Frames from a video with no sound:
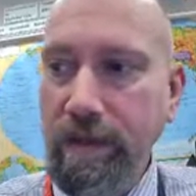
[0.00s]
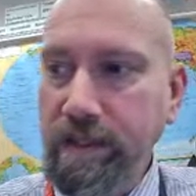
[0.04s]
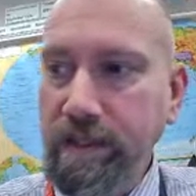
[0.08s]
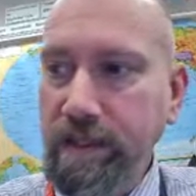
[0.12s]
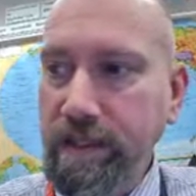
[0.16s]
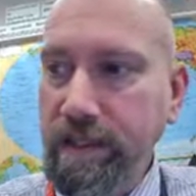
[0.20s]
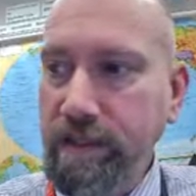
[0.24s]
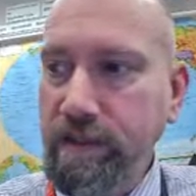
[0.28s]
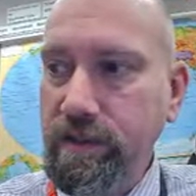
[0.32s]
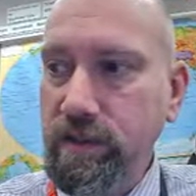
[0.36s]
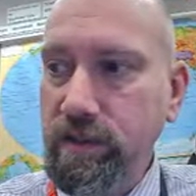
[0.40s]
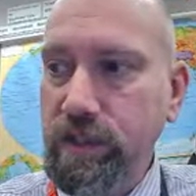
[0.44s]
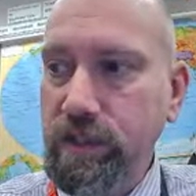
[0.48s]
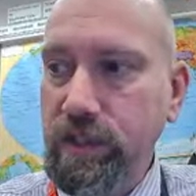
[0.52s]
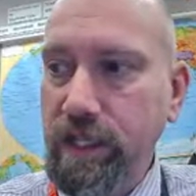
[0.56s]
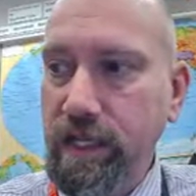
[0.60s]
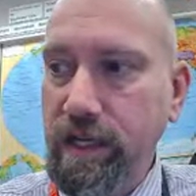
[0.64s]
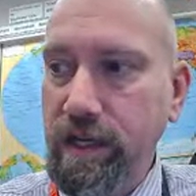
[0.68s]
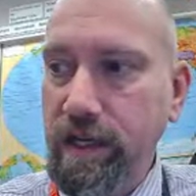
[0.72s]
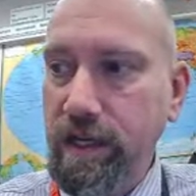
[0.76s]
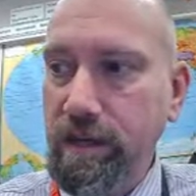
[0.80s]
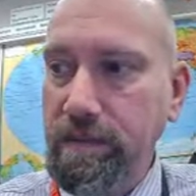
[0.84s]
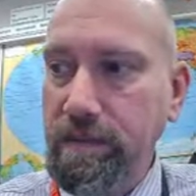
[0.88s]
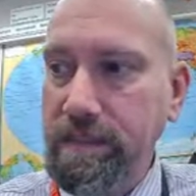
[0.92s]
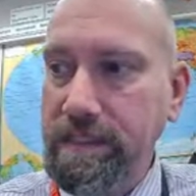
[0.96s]
All right, so let's go
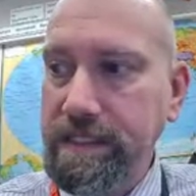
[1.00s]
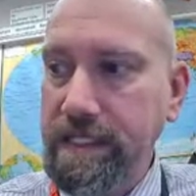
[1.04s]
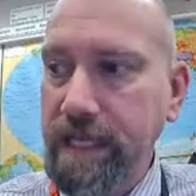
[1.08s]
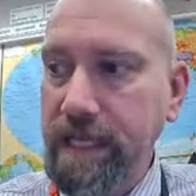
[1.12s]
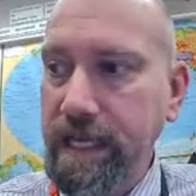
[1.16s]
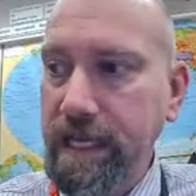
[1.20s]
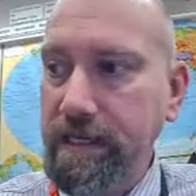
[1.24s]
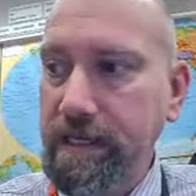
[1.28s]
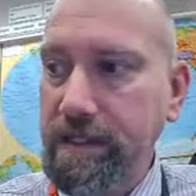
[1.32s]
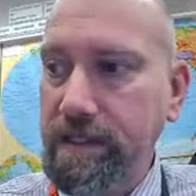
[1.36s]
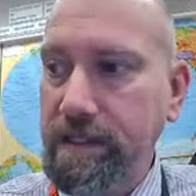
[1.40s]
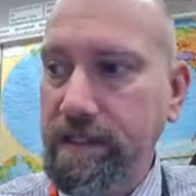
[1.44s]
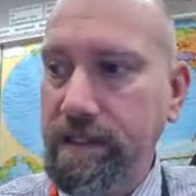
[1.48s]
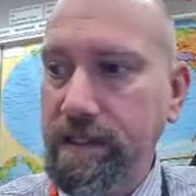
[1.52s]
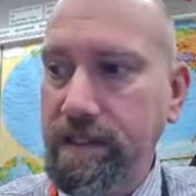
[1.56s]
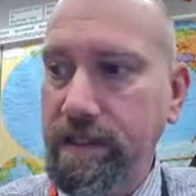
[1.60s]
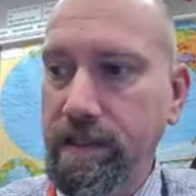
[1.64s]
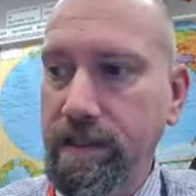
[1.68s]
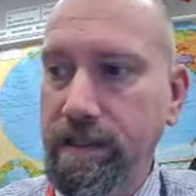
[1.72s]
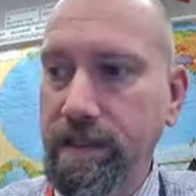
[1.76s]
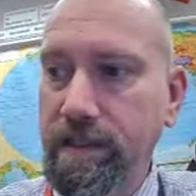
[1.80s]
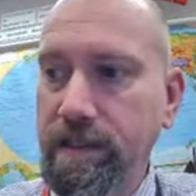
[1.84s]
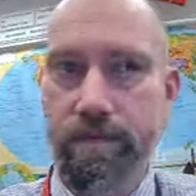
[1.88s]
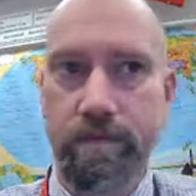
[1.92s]
check our mistakes.